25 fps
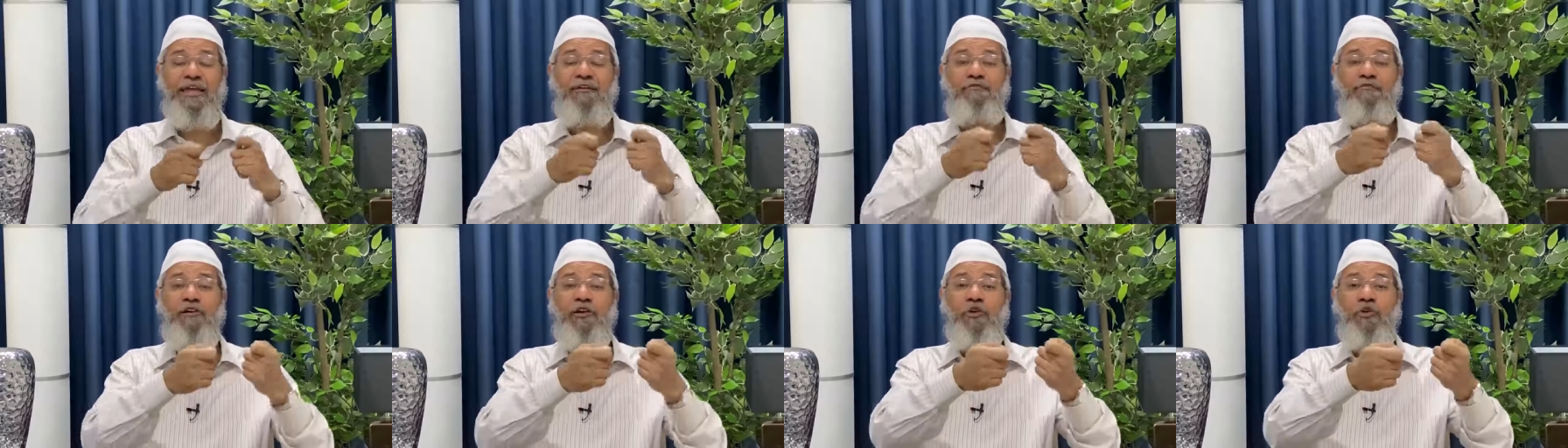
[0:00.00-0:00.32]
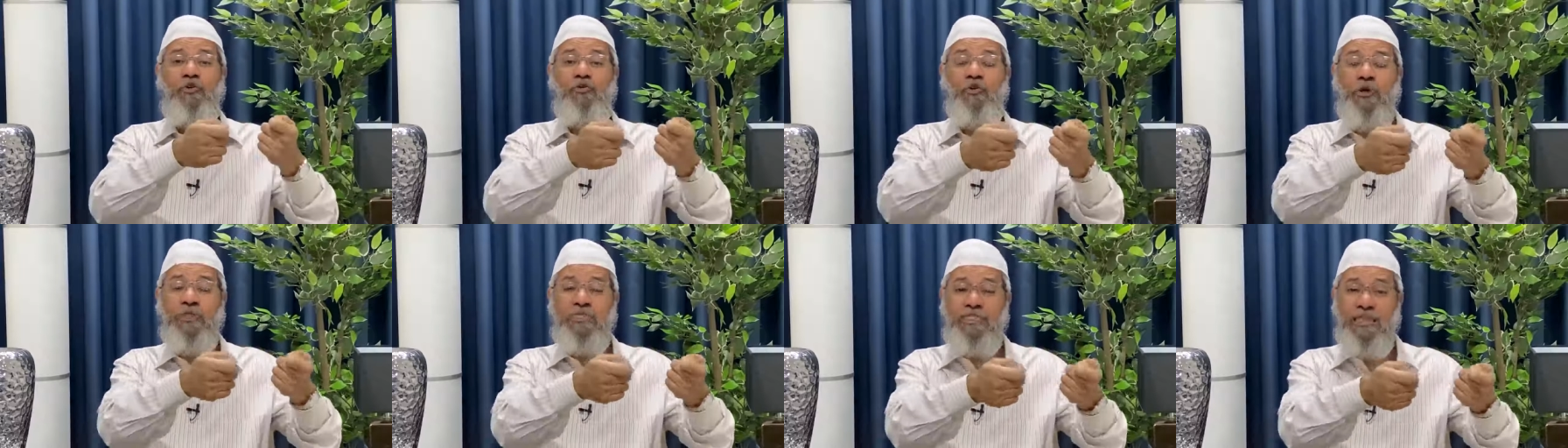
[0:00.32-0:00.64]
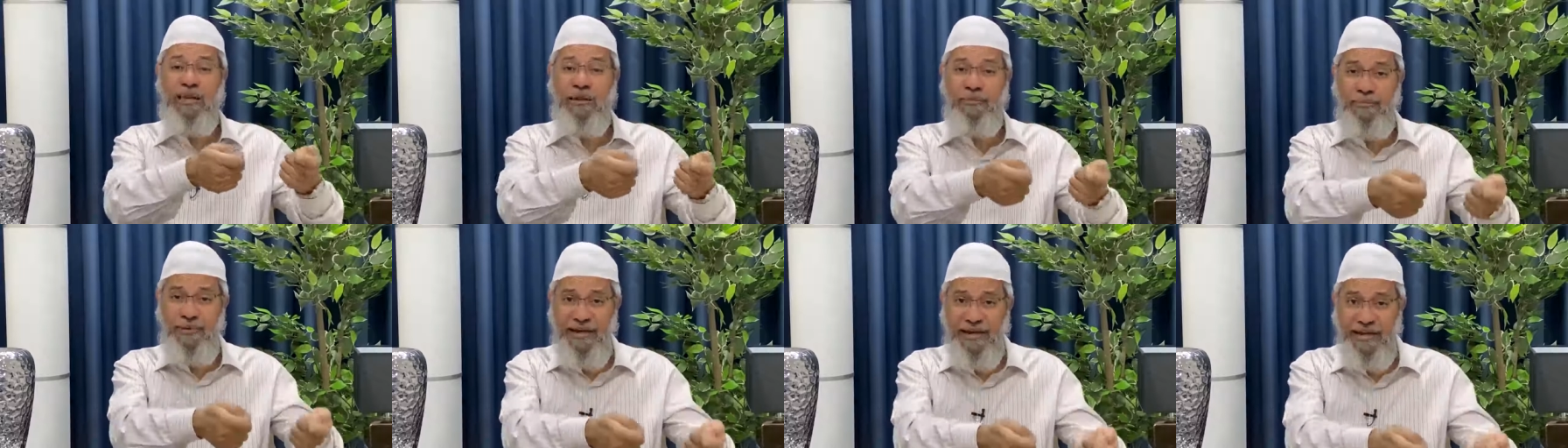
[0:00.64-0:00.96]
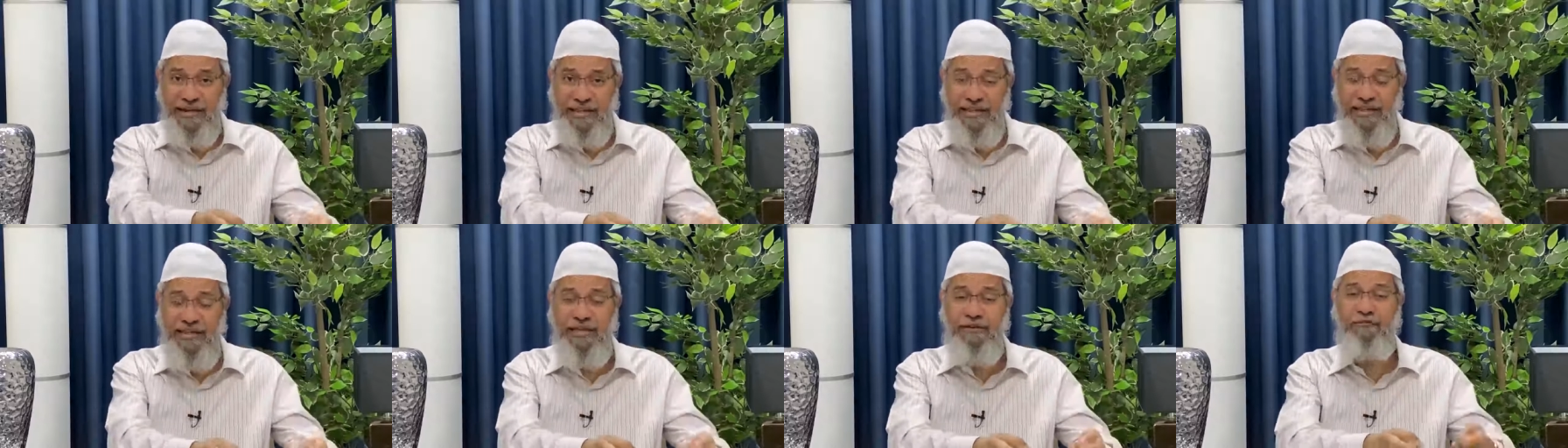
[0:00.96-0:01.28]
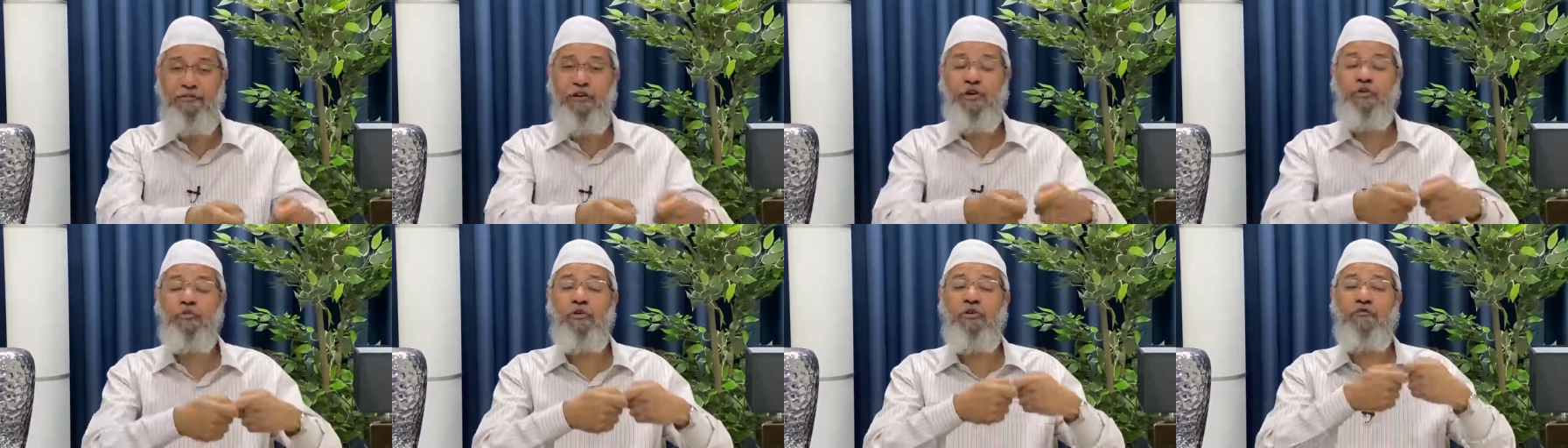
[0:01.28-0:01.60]
Give it to a celebrity,
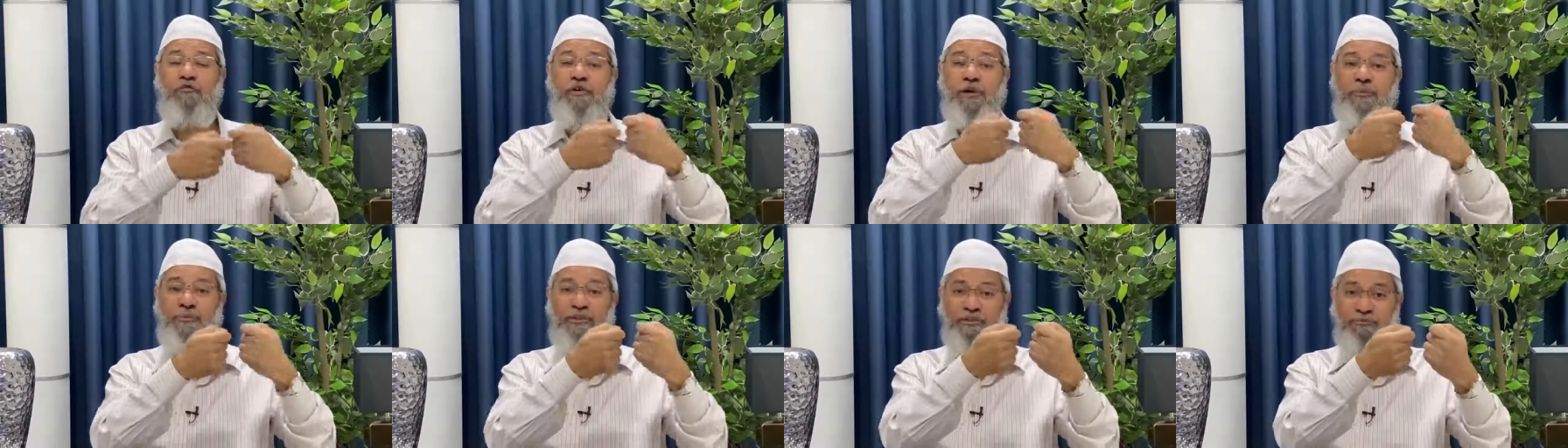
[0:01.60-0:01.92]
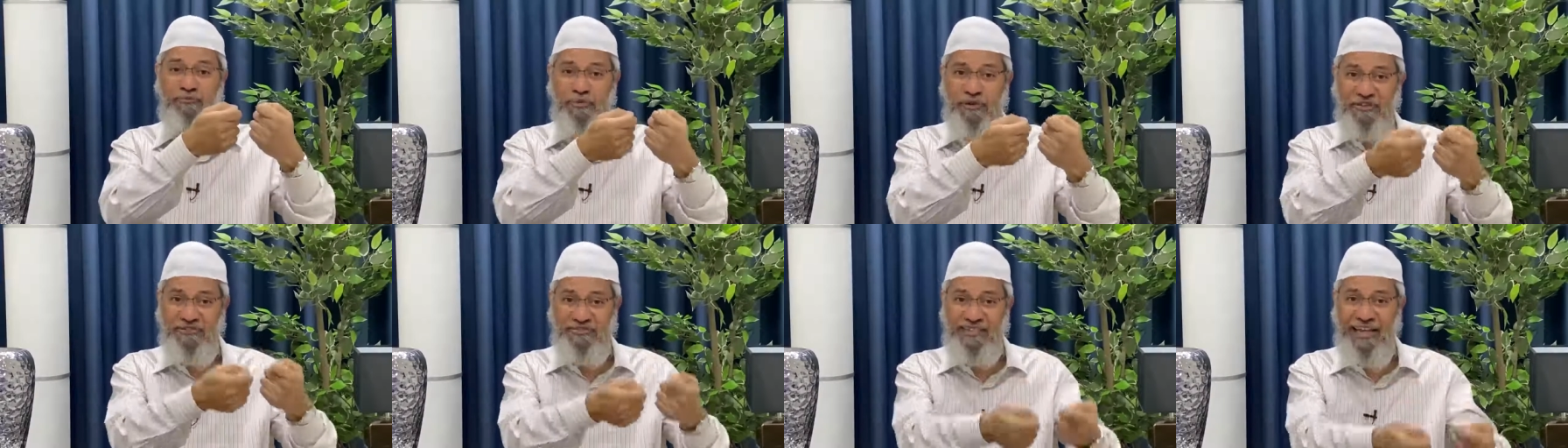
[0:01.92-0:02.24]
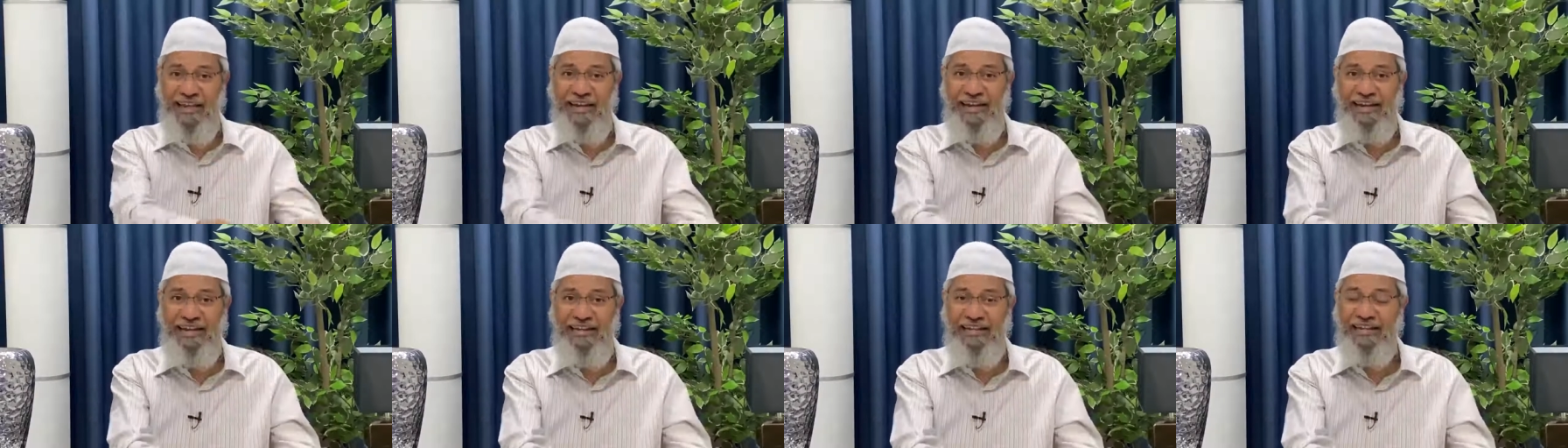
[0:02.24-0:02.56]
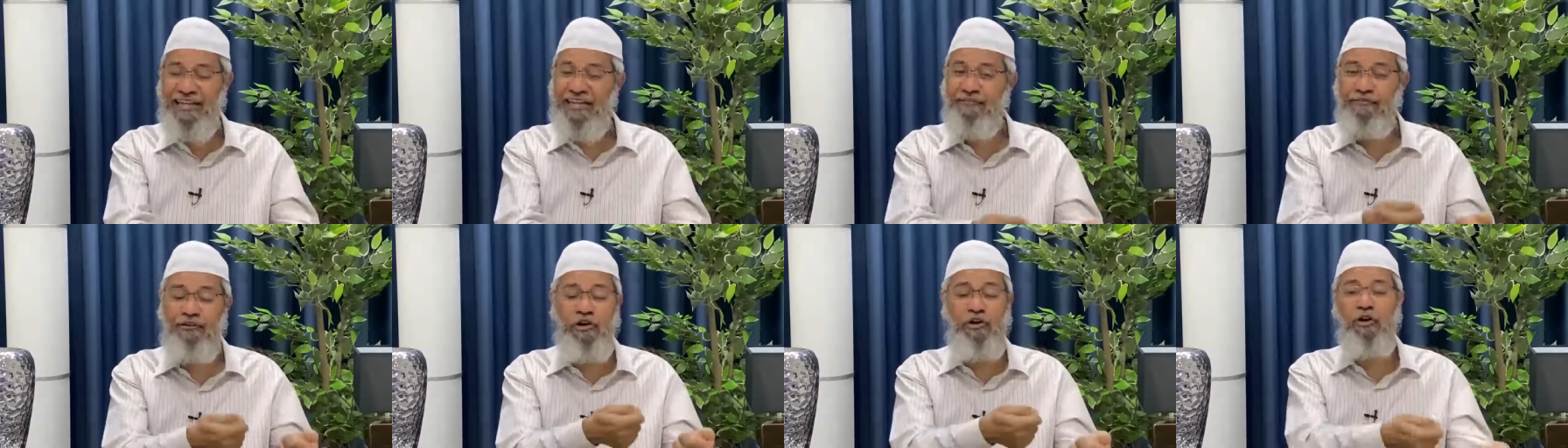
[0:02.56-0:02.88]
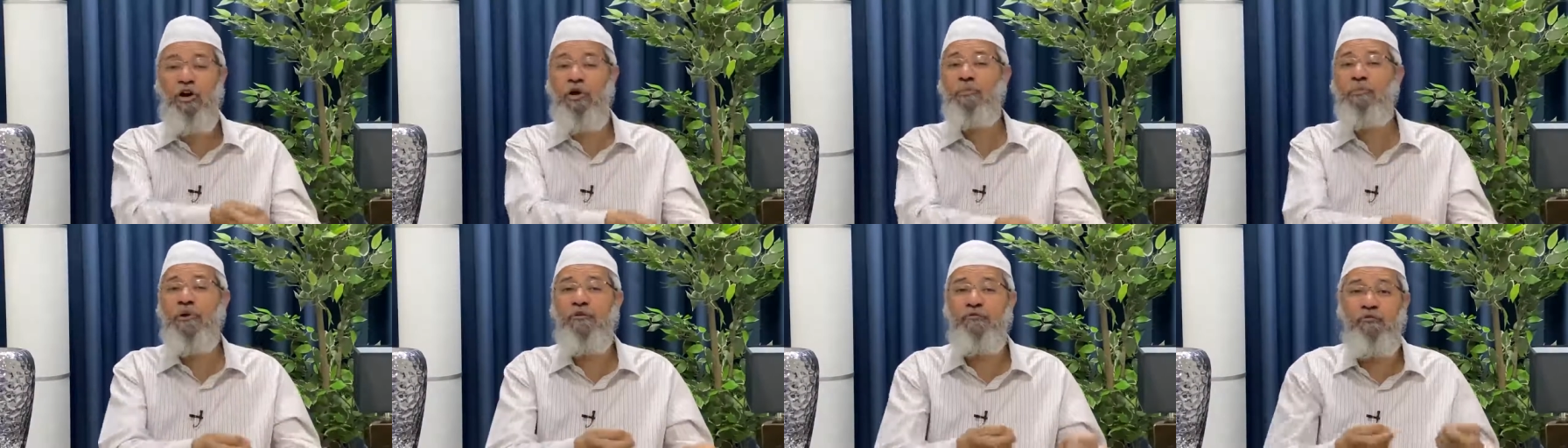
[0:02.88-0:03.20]
give it to a famous personality. He
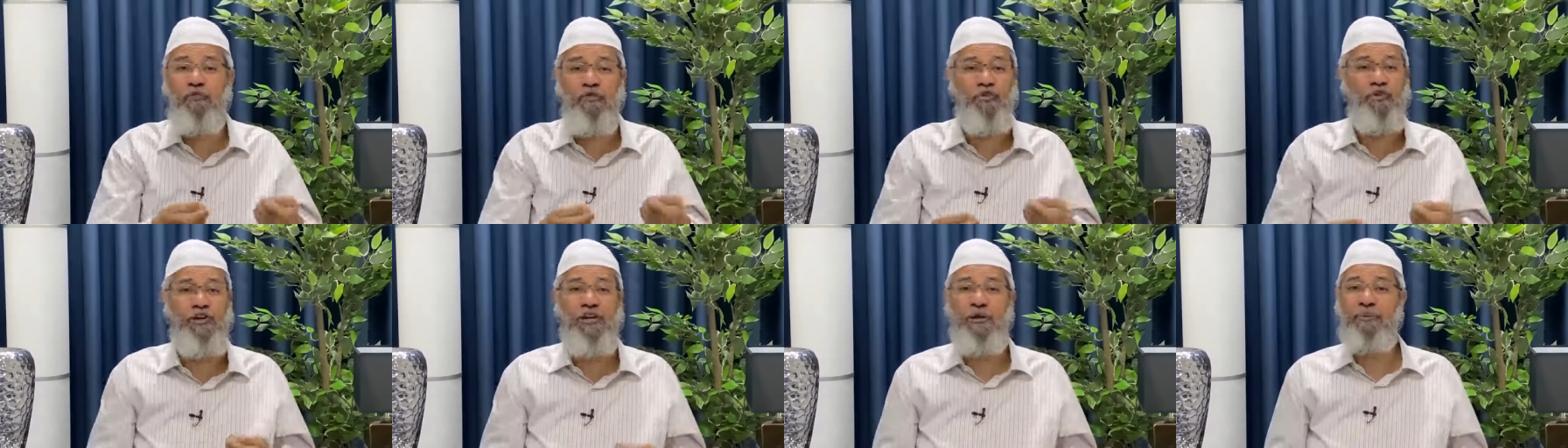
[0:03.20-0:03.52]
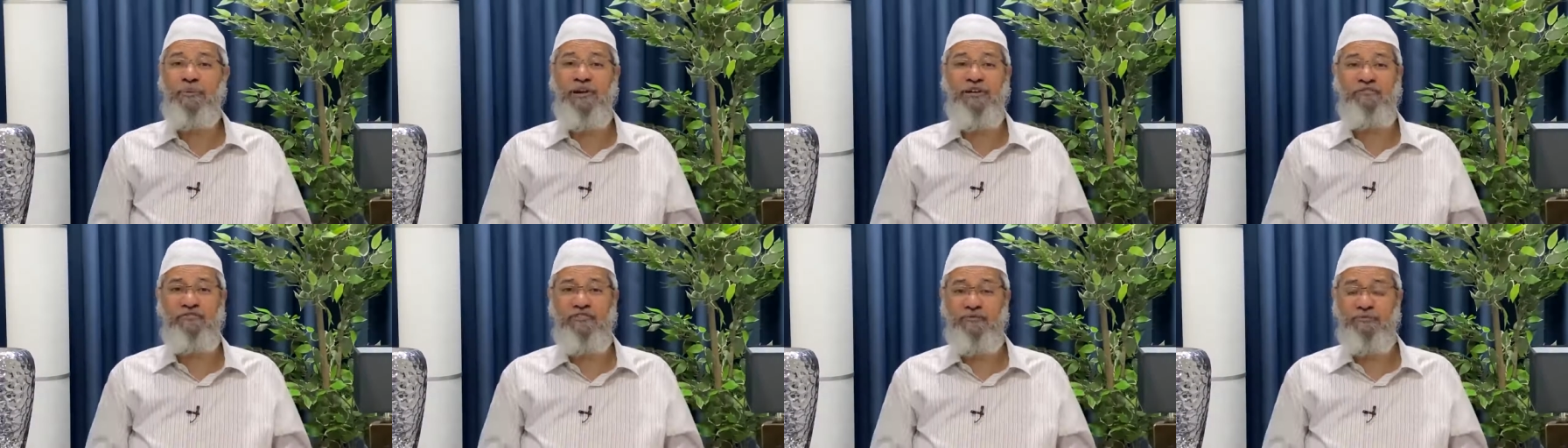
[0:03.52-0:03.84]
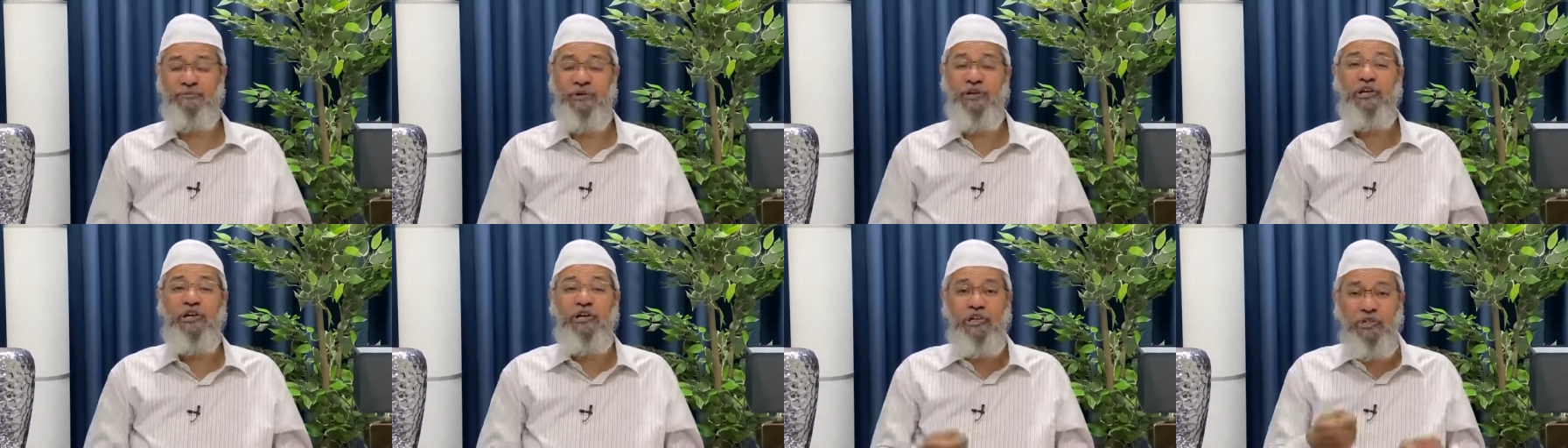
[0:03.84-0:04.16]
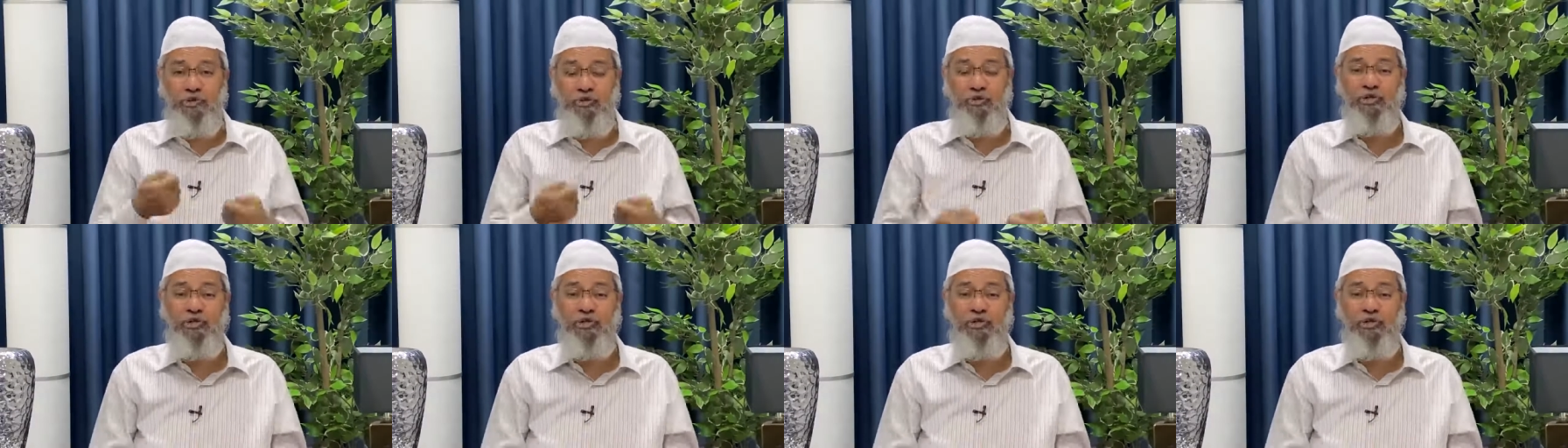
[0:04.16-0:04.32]
will not be a fool to debate with me.